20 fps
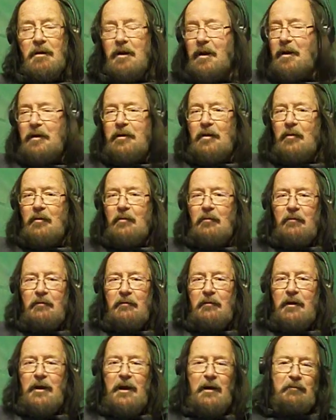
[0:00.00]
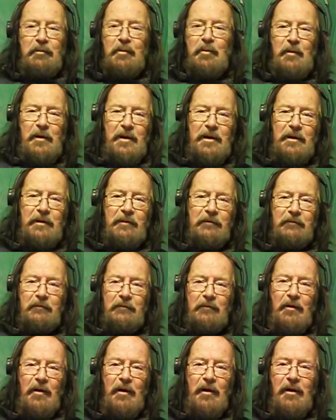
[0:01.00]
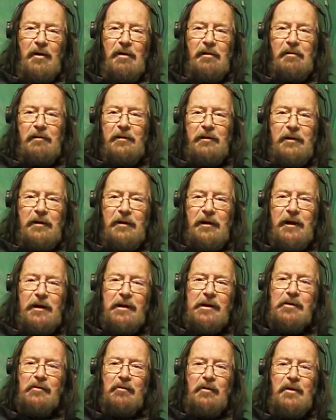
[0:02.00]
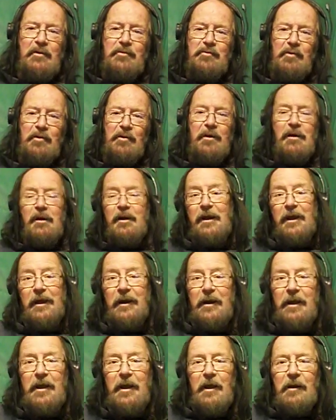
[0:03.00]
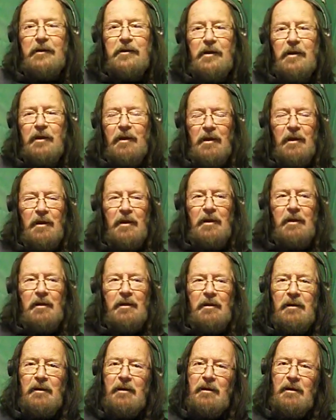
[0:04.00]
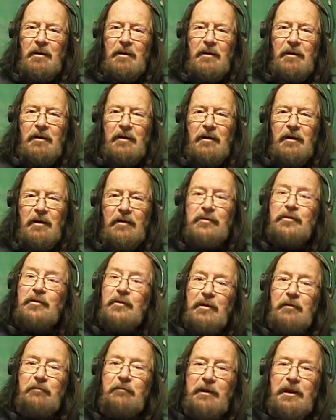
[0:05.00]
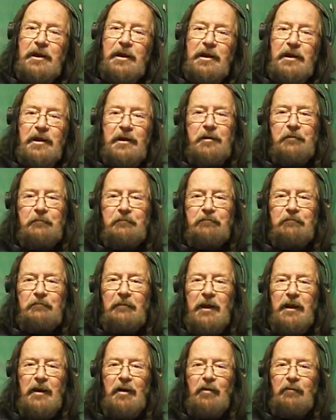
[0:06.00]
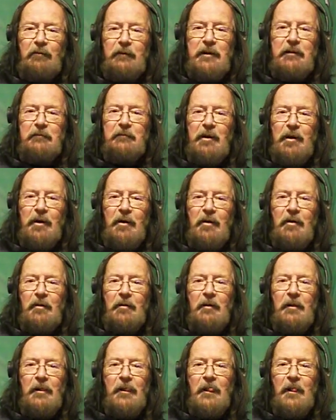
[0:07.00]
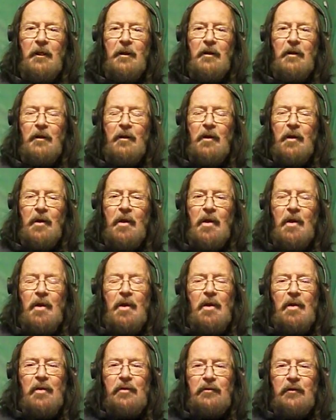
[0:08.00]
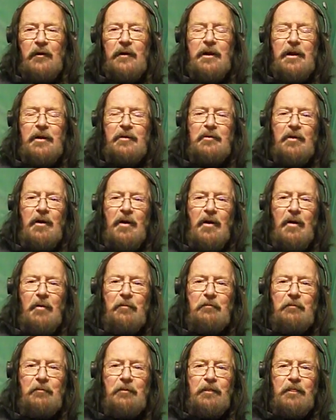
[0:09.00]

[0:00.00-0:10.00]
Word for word: I don't ever want to call any creature an it. It's going to be male, female. So I need your help.